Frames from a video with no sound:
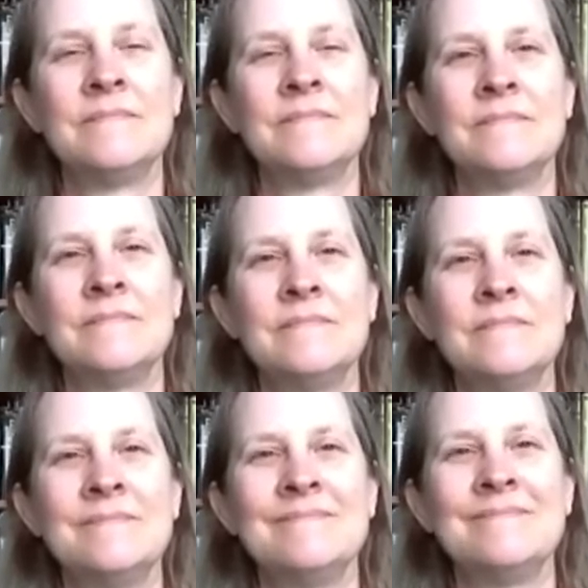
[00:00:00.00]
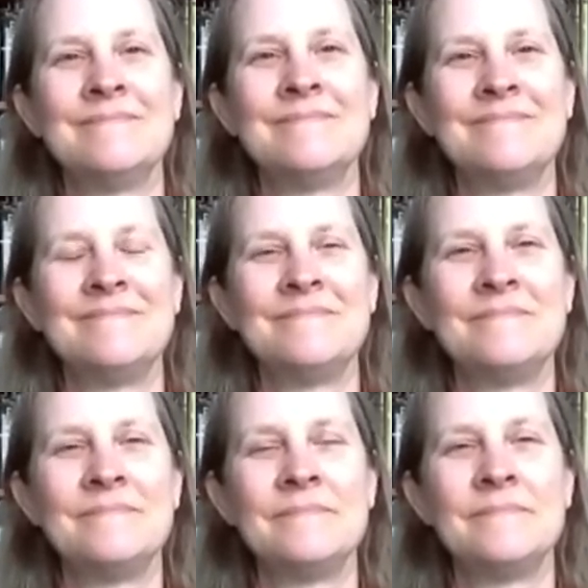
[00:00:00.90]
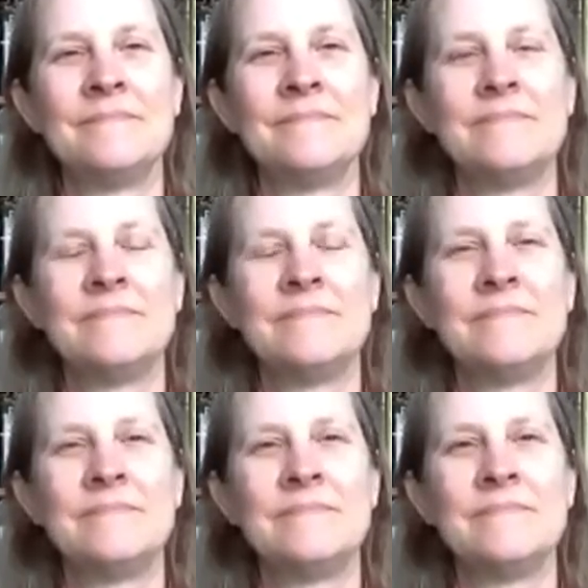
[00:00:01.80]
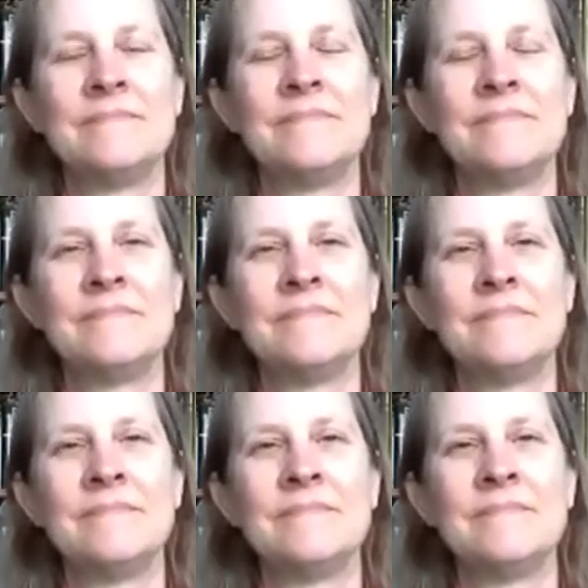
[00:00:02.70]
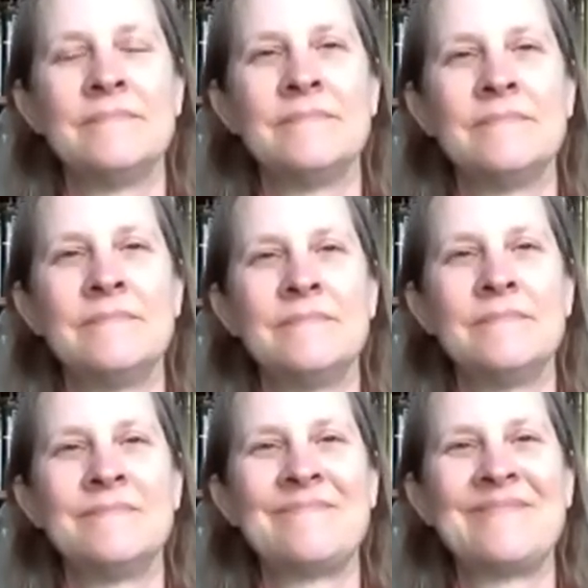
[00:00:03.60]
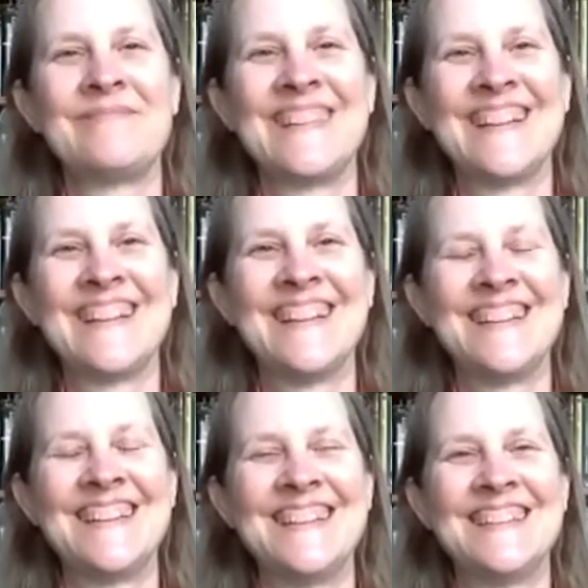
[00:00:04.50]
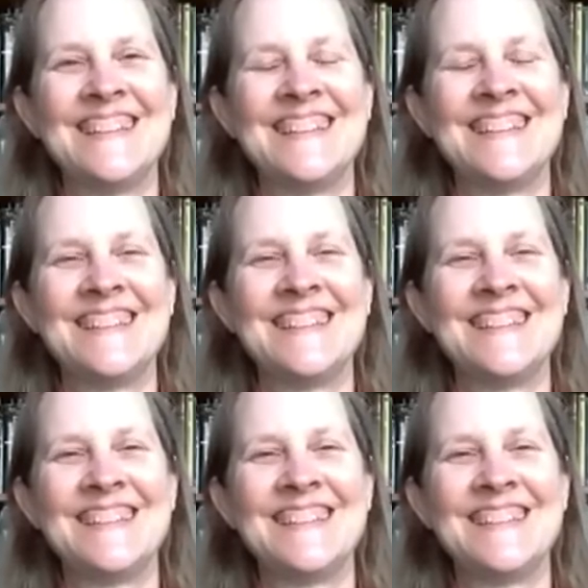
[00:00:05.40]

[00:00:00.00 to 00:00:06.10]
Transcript: (not speaking)